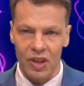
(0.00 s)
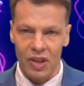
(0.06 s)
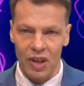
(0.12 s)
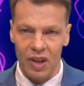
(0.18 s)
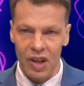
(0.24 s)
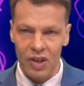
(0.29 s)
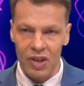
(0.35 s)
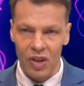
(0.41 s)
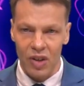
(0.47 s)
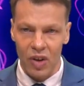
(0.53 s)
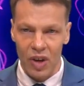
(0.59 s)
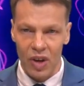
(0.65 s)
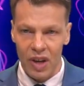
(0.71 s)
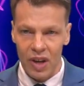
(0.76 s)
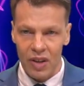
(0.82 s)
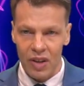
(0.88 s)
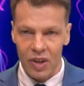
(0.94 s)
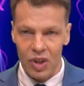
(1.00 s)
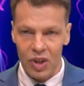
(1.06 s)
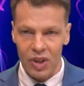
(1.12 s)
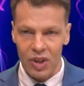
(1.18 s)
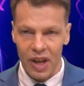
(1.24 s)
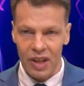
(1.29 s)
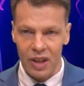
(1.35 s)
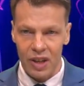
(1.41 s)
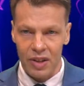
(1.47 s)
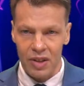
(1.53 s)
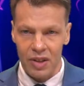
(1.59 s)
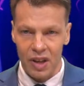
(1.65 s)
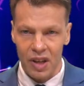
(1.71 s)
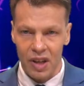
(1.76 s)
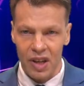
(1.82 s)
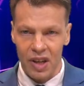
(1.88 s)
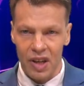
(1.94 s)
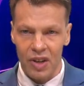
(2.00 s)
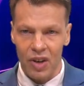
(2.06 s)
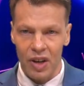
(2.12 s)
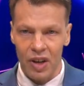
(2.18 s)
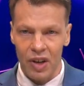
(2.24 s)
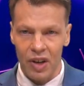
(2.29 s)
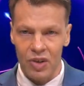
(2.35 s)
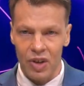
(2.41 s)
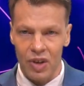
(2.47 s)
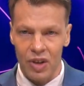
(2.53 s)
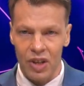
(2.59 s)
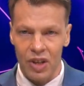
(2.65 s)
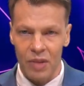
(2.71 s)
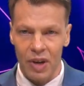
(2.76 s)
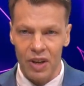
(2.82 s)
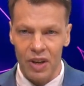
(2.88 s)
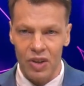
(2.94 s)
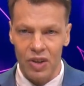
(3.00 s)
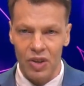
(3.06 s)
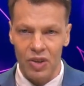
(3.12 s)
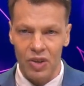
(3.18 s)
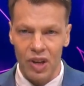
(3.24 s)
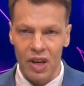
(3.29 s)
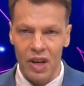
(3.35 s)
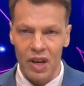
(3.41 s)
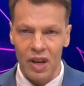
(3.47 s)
Okay, so this should actually say here, not uncertainty, but it should say,